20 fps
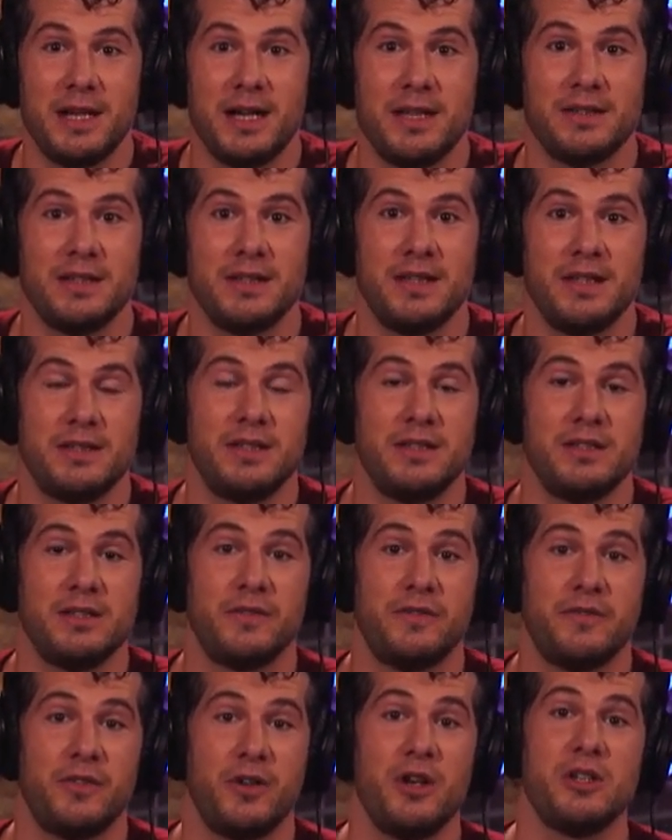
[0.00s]
That's because
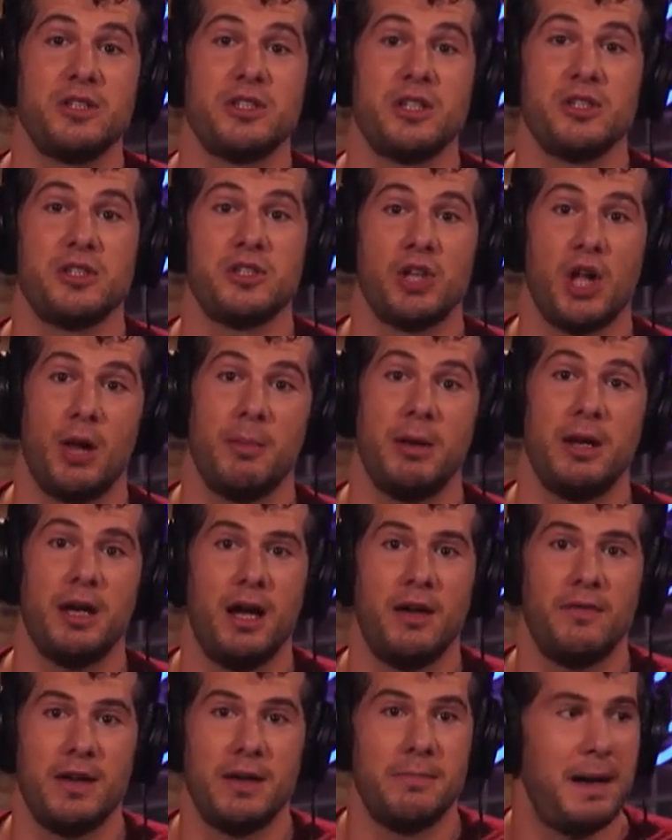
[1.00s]
this is the first
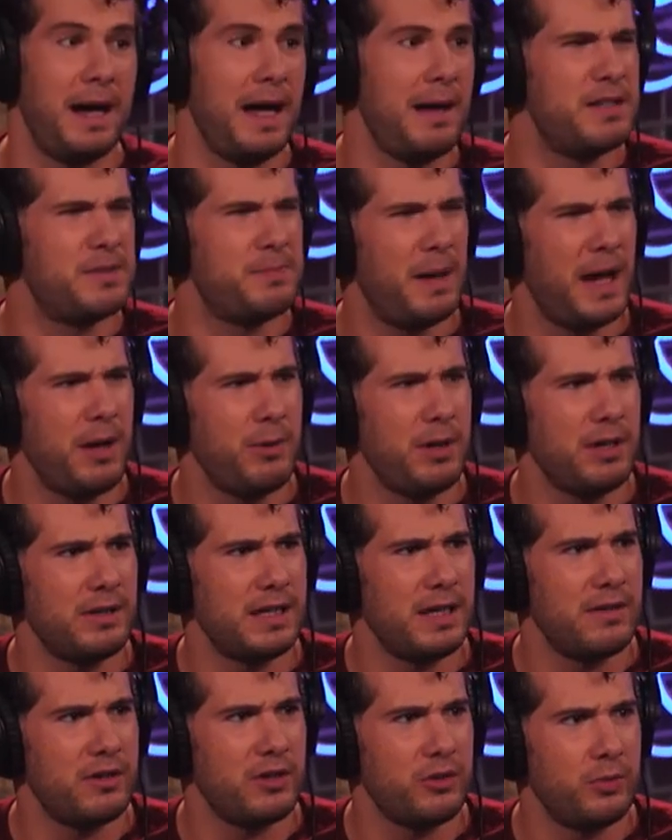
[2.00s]
installment of a
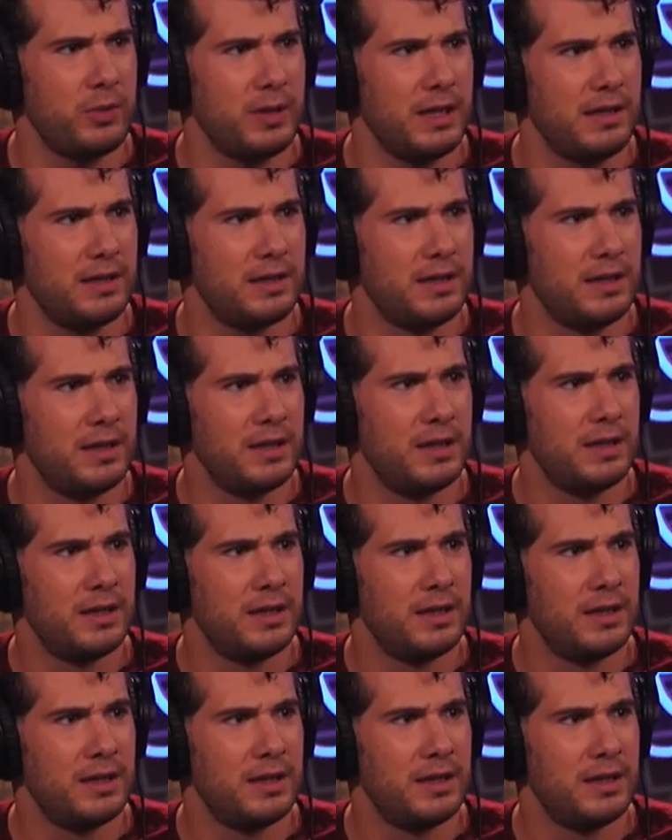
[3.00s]
bi-weekly every other week?